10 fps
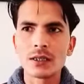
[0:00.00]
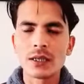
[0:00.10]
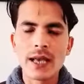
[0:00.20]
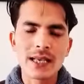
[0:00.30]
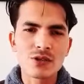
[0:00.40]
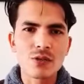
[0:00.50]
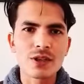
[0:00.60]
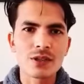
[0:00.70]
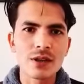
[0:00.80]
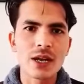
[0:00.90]
As a waiter,
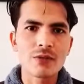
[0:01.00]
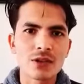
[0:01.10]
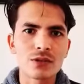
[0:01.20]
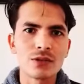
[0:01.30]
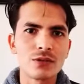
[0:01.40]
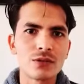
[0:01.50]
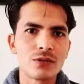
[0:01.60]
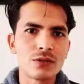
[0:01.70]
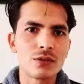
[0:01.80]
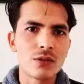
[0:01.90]
I want to do
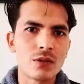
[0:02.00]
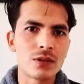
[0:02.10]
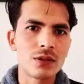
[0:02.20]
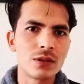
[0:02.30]
work.